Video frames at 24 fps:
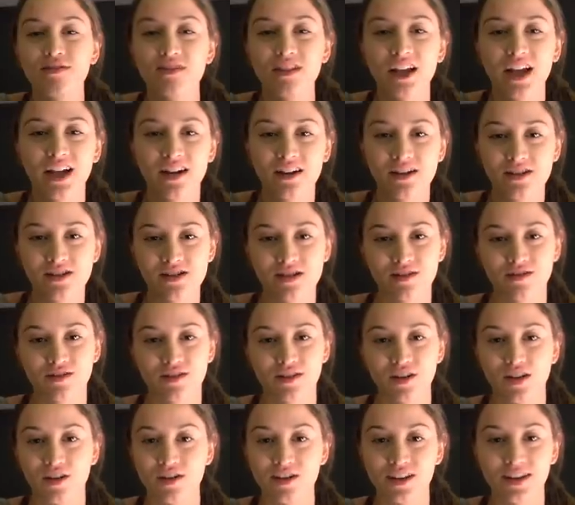layers of
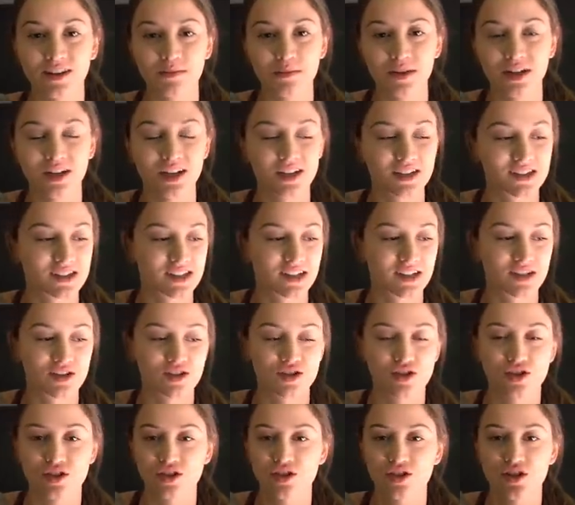clothing because there's
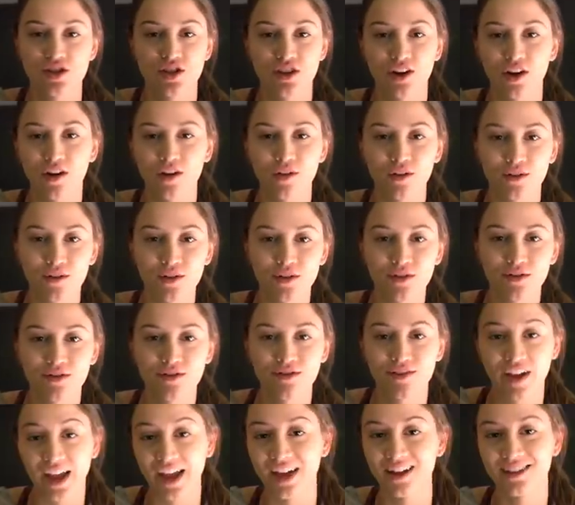just no
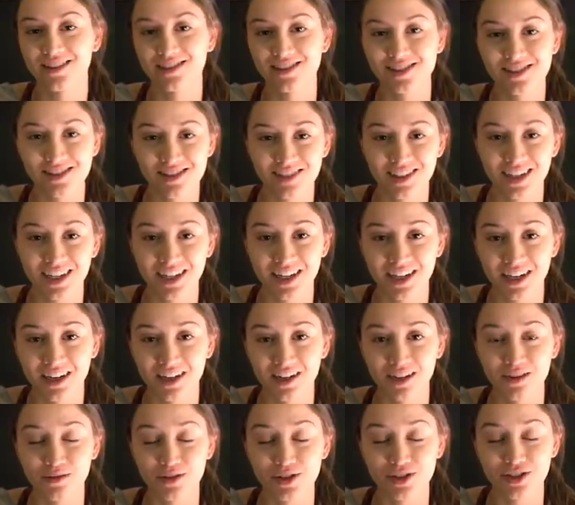fans in
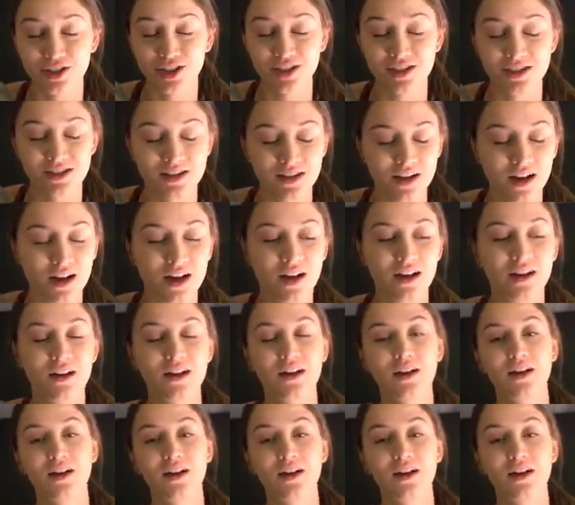here, which is uh,